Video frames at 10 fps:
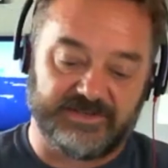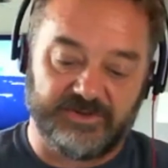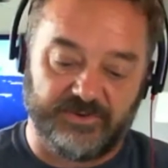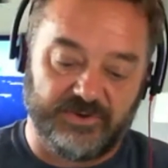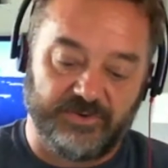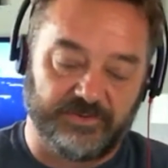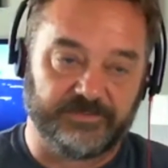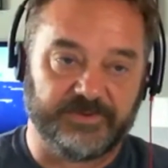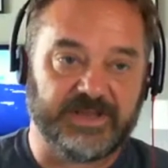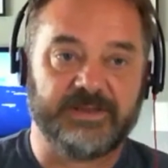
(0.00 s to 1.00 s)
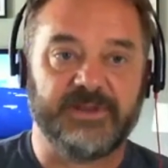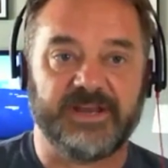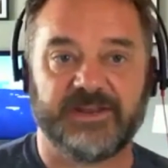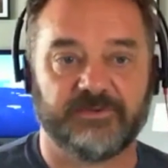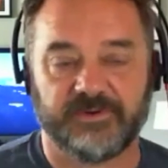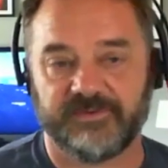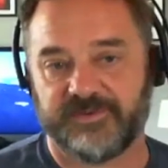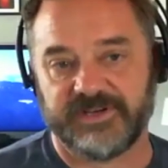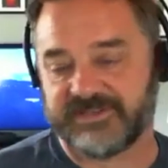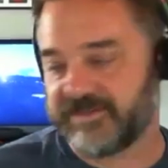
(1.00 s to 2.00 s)
it could be an Android
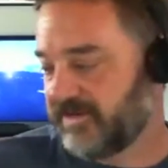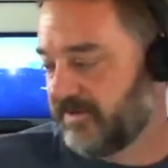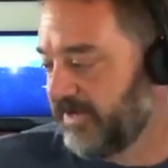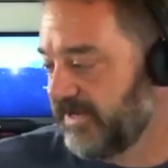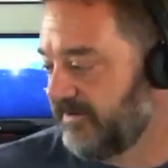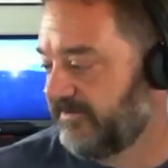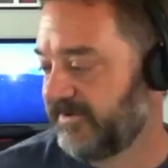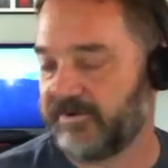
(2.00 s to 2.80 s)
device, it could be,